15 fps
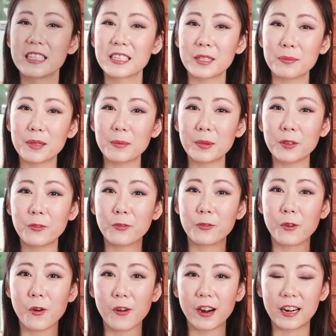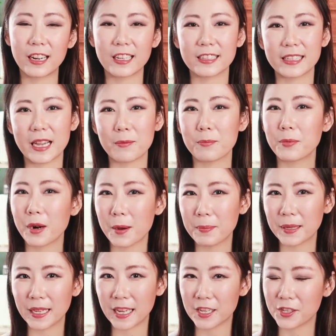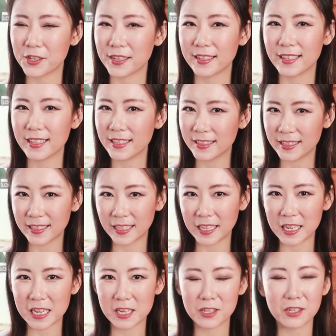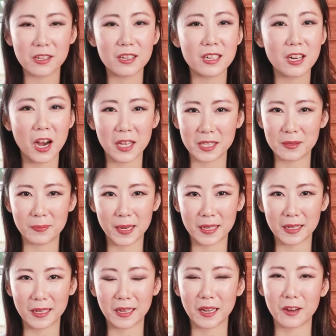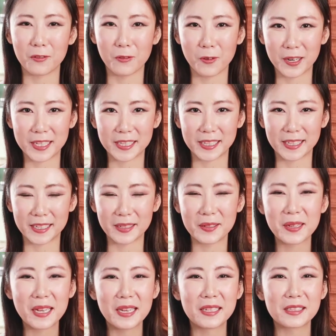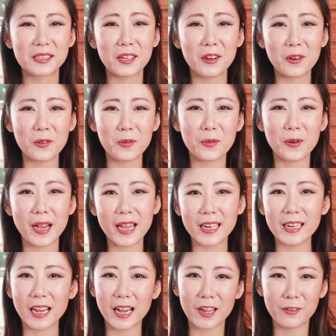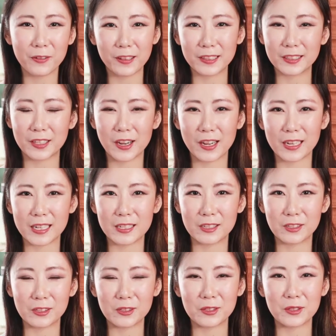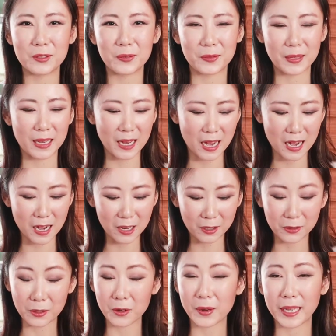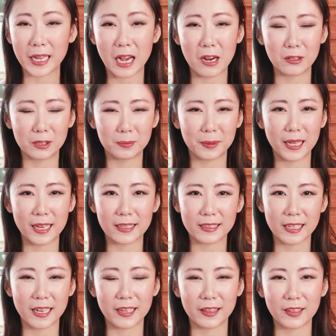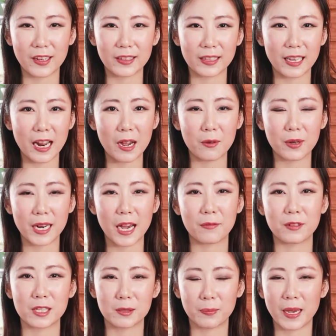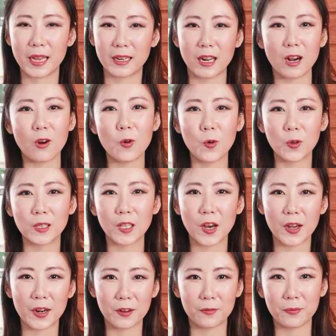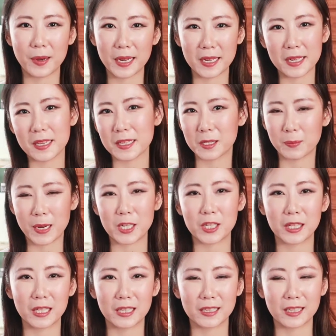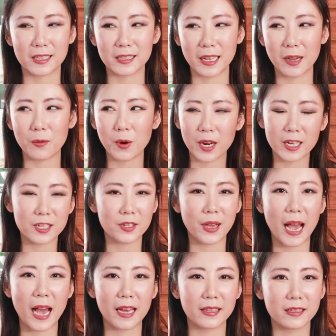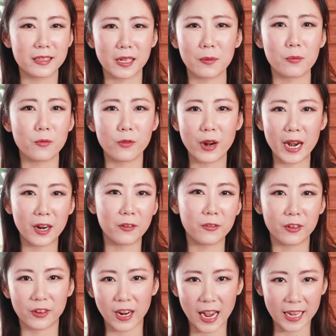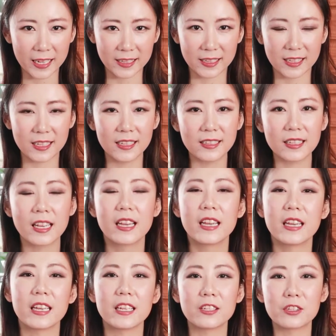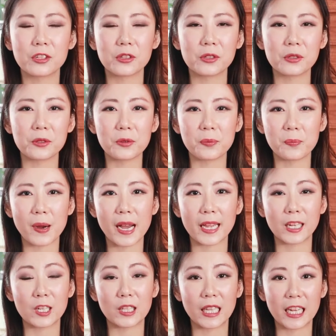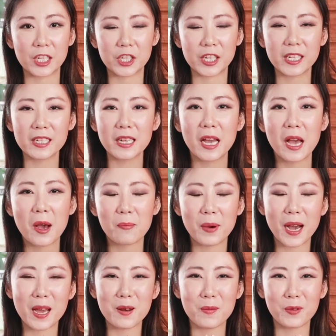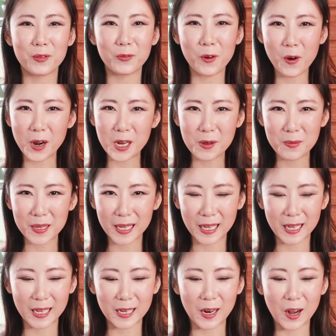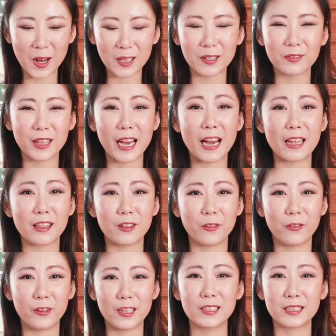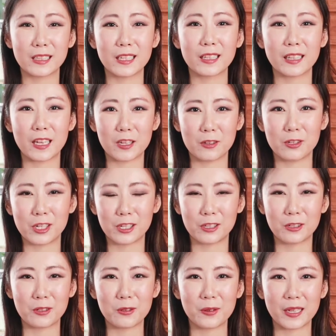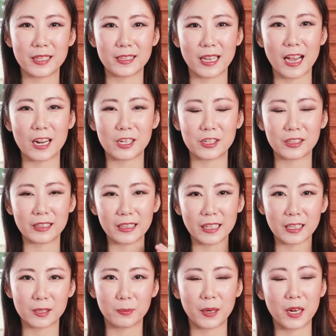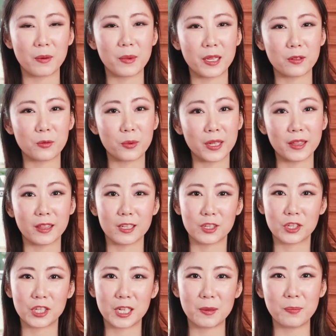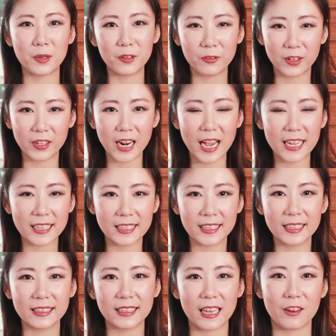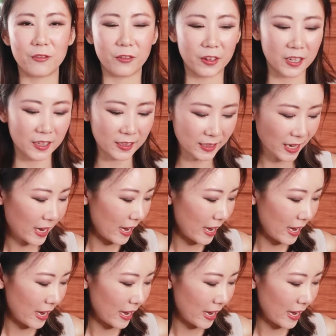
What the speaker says: Tip number 4 is that propagation is the key to not spending a fortune. So when I first got into growing houseplants, I thought that I would have to spend a whole lot of money, especially since I wanted to add some rare varieties into my collection. But before you begin all of that, the first thing that you should do is actually experiment with the cheaper varieties at first,